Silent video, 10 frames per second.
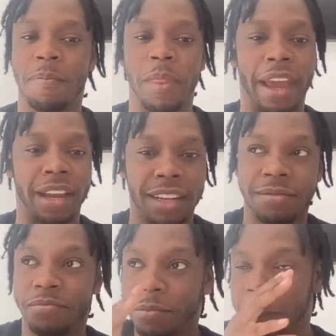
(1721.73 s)
like,
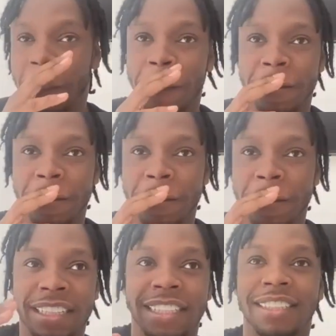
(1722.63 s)
you know,
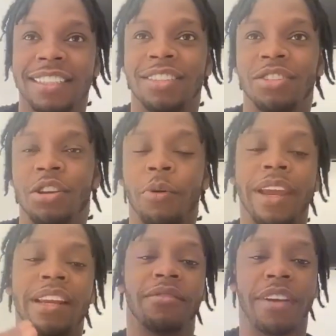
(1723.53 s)
this is so
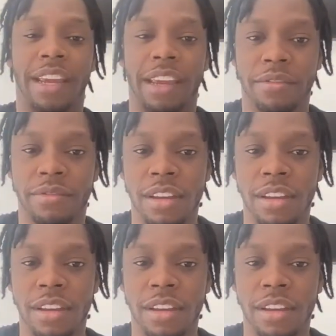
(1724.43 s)
innovative.